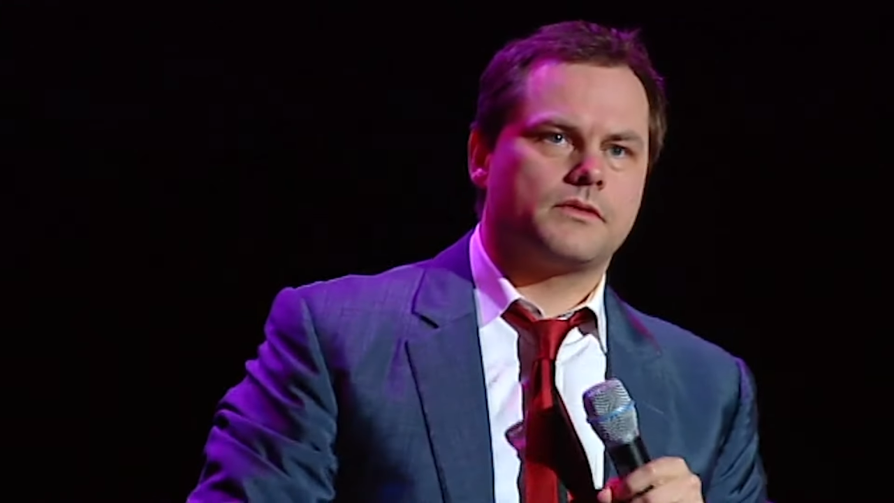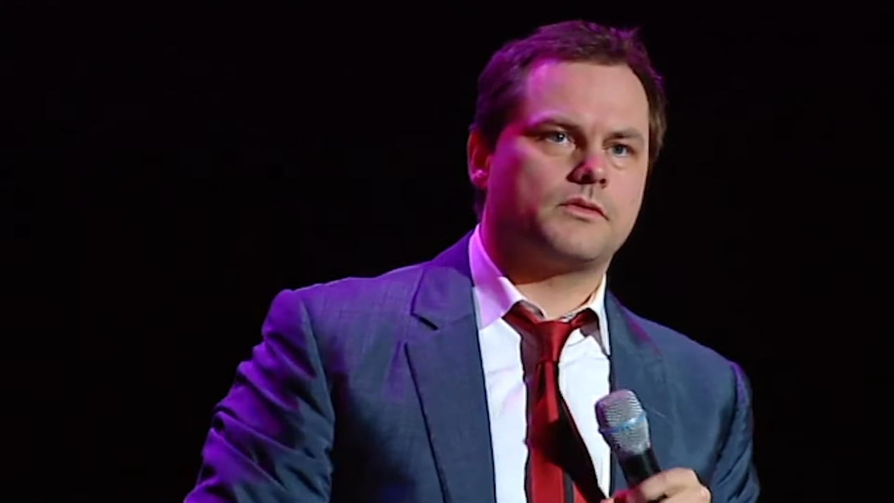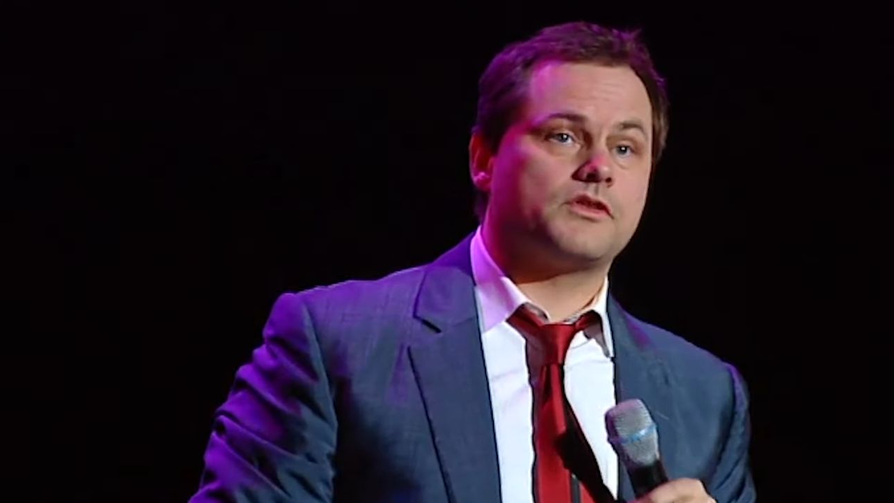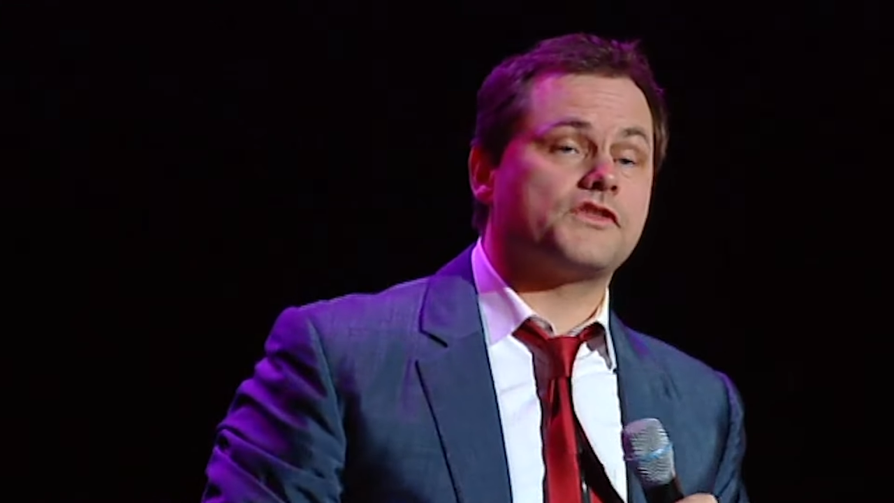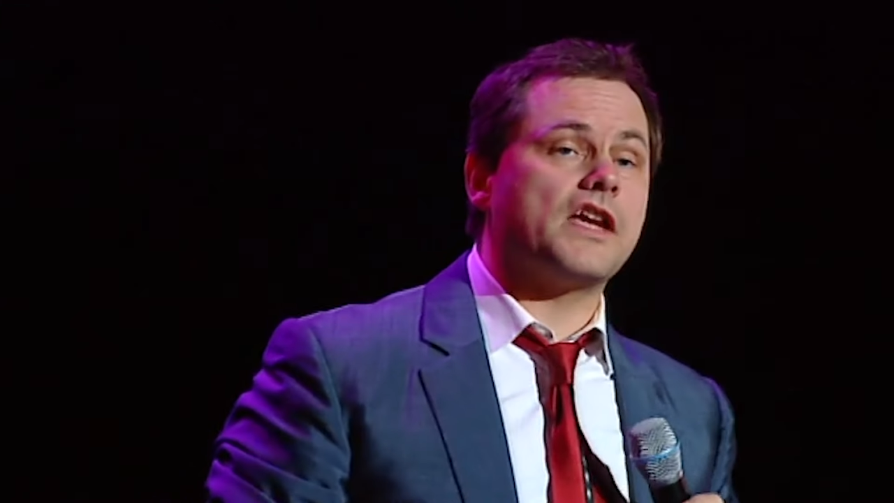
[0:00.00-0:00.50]

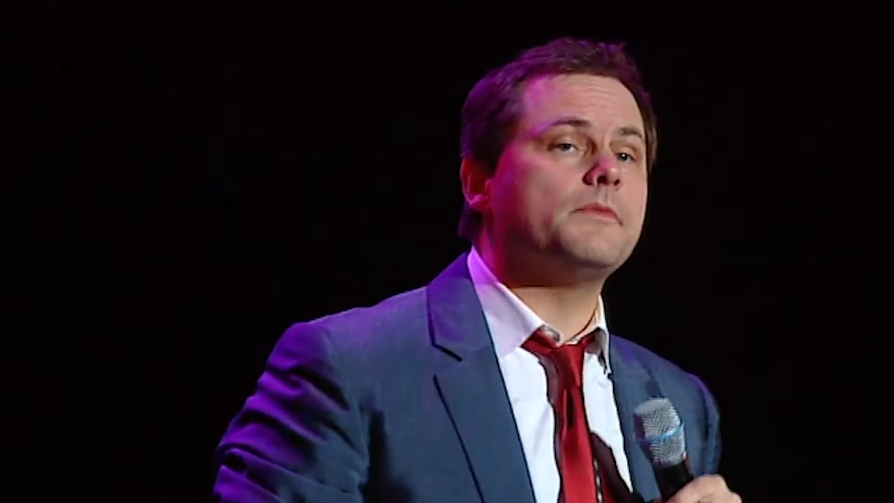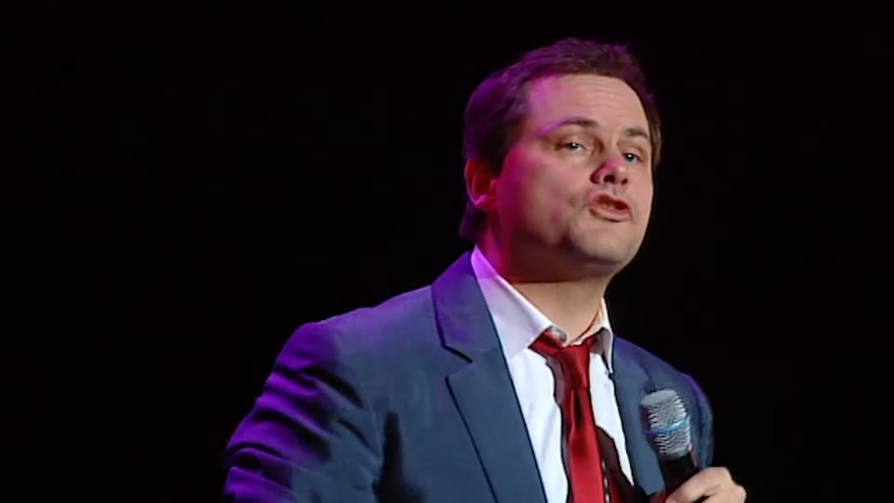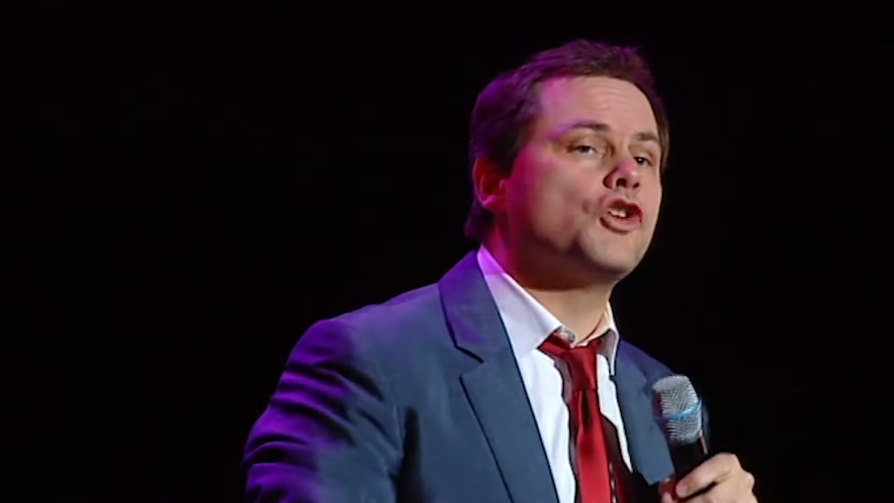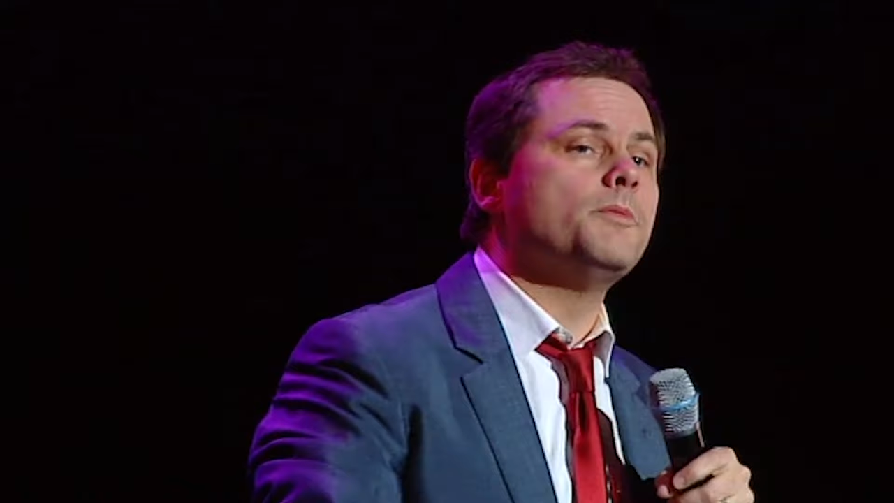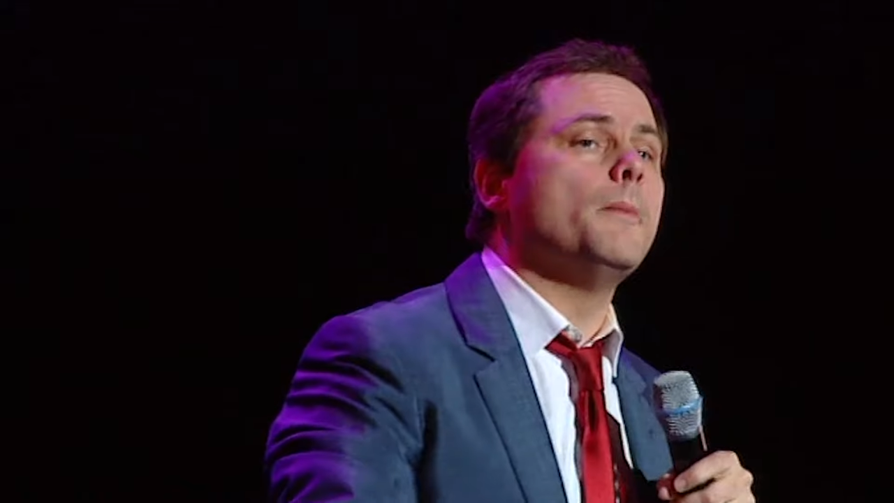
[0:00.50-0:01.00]
It's the same in
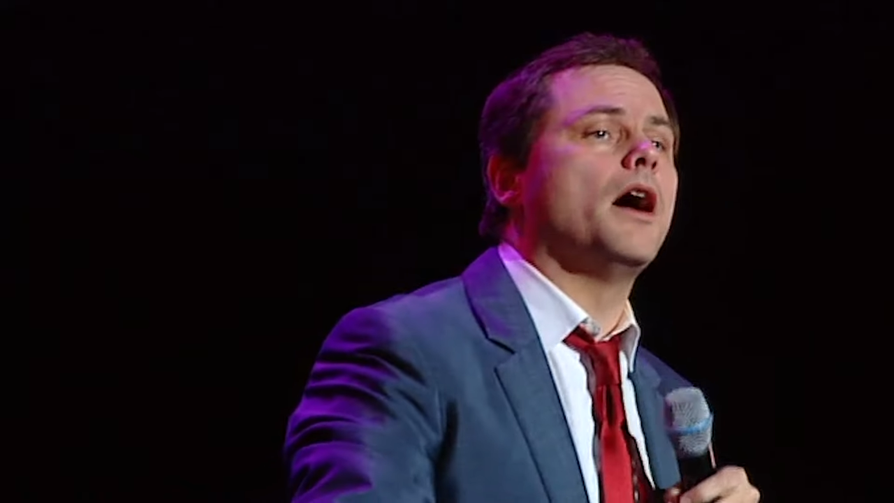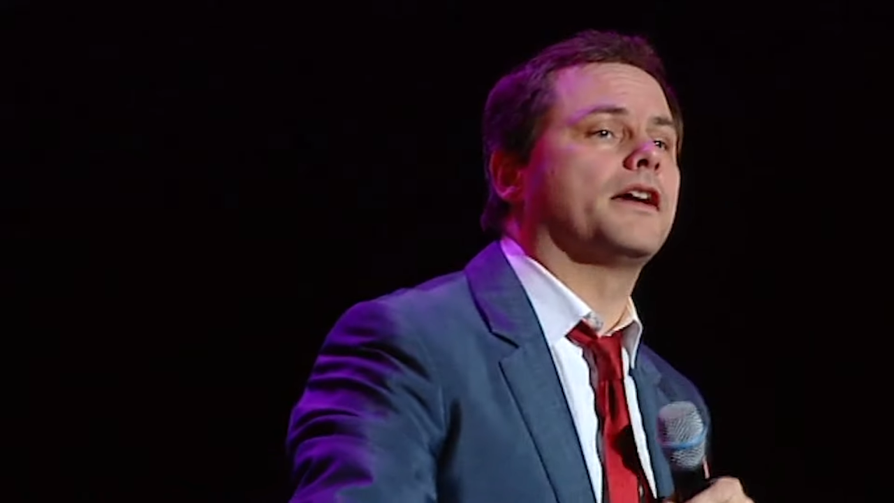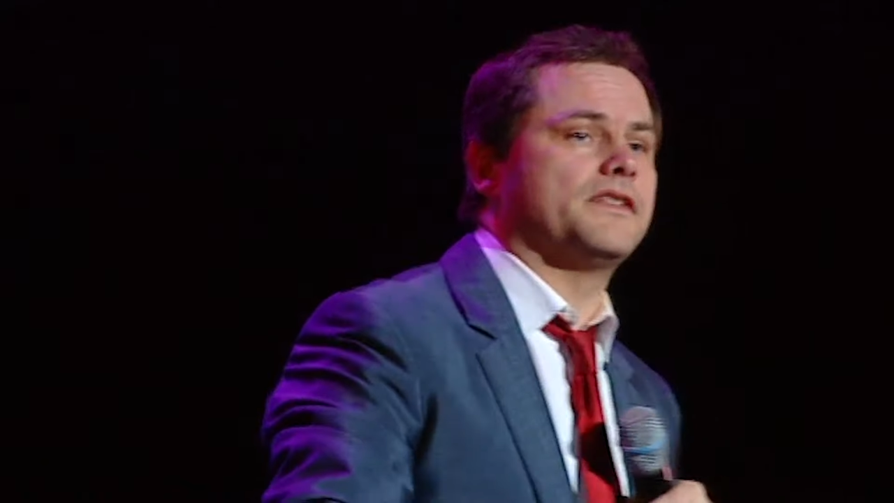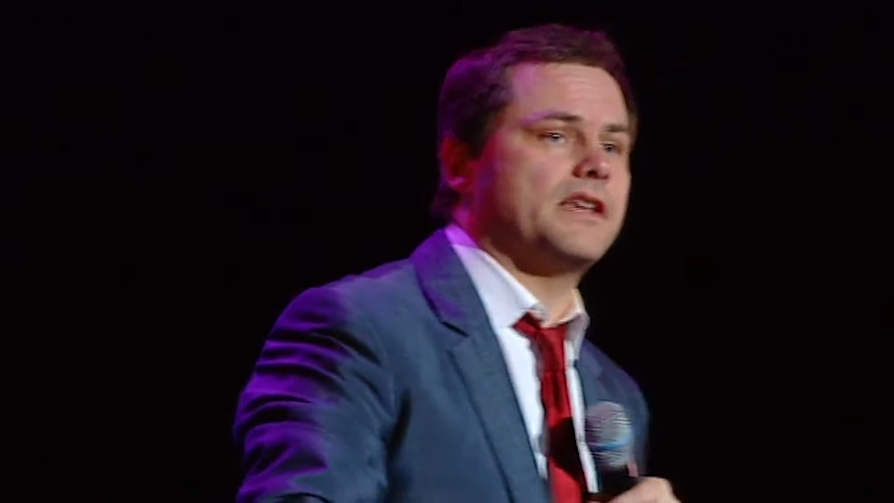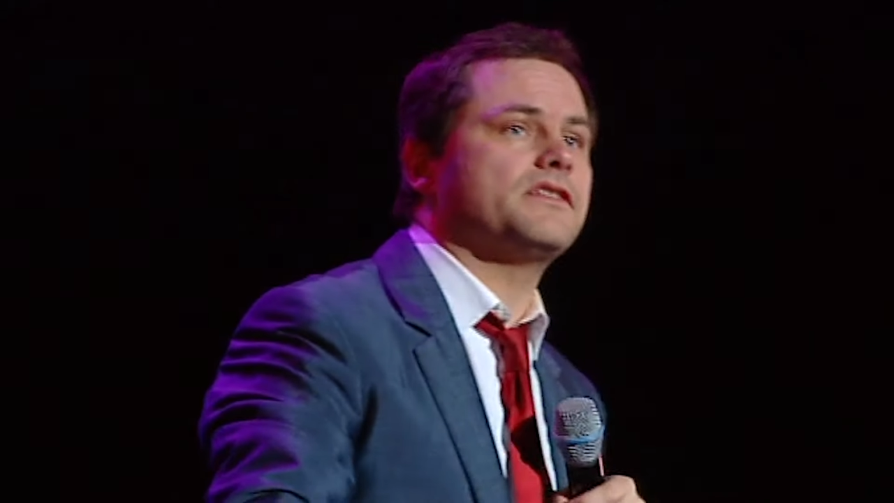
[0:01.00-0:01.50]

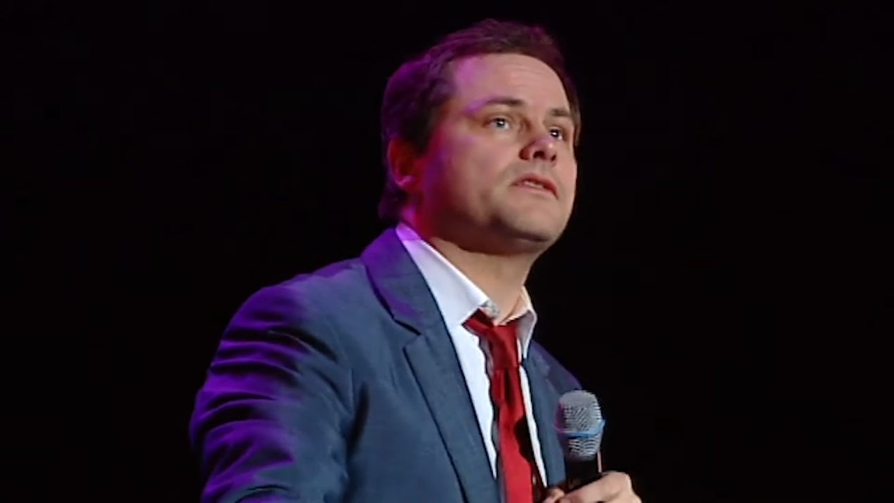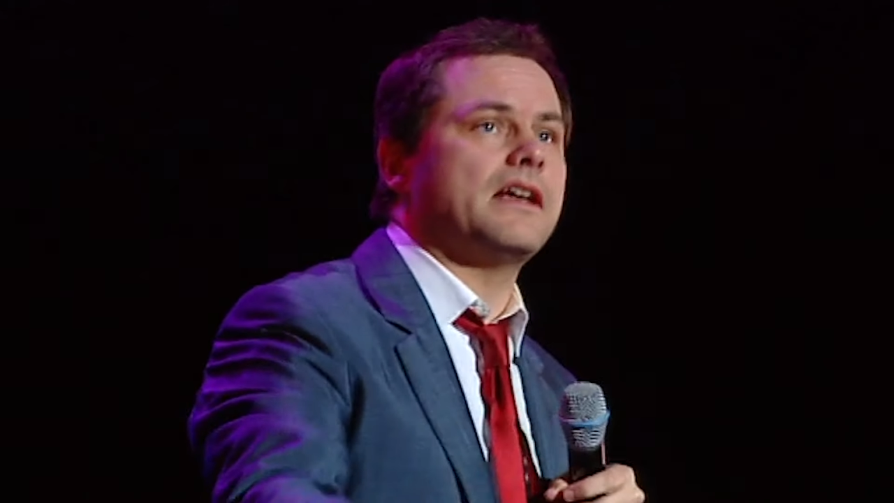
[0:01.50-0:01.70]
supermarkets.